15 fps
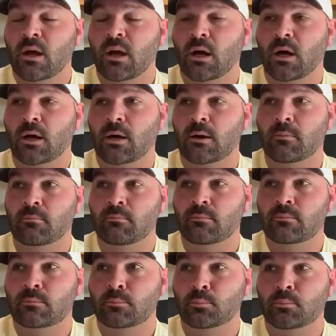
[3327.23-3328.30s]

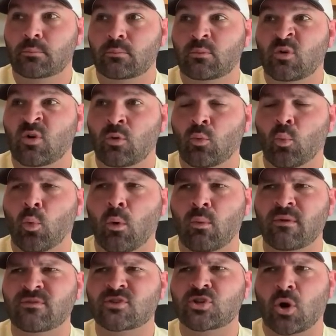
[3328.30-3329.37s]
What
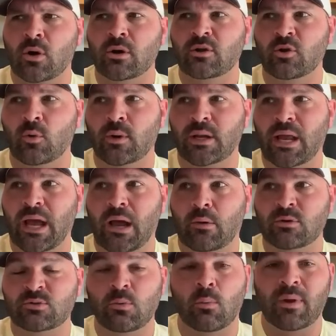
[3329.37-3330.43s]
we've started doing now
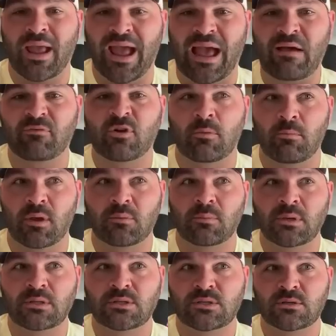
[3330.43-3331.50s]
is when we have
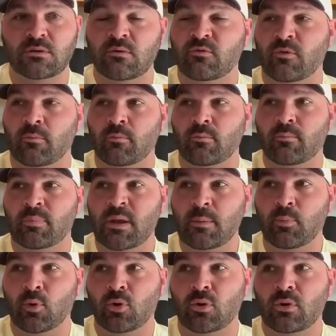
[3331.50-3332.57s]
commitments from
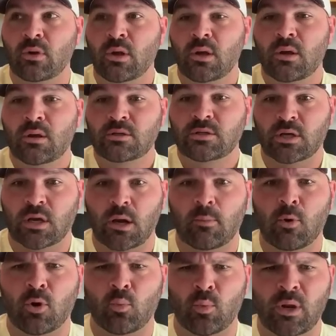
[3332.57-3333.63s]
people to
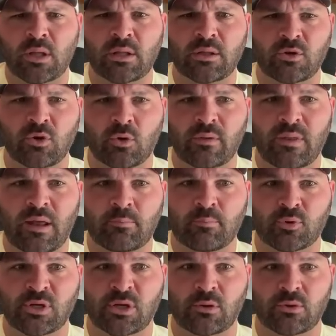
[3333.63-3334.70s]
come on weekly during that
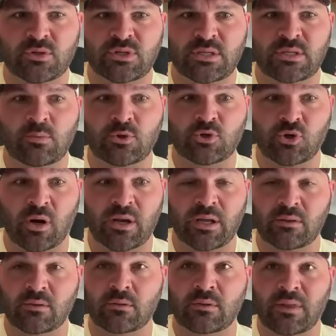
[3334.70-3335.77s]
particular season, we try to
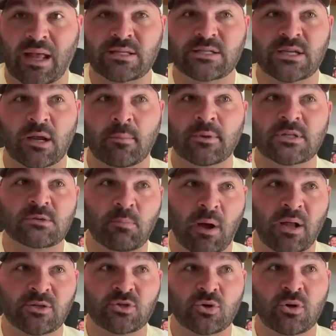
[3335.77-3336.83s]
get that segment
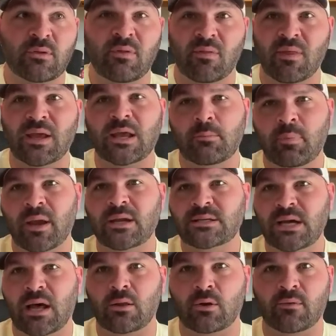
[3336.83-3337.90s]
sponsored, and then they get paid
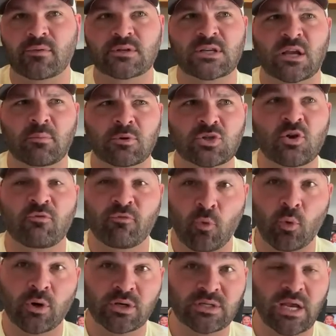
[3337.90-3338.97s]
talent off the segment. So,
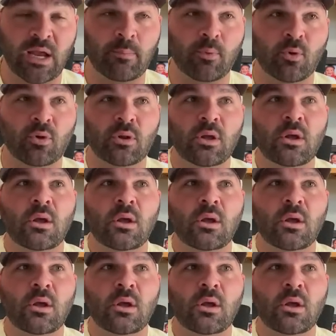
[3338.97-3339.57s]
for example,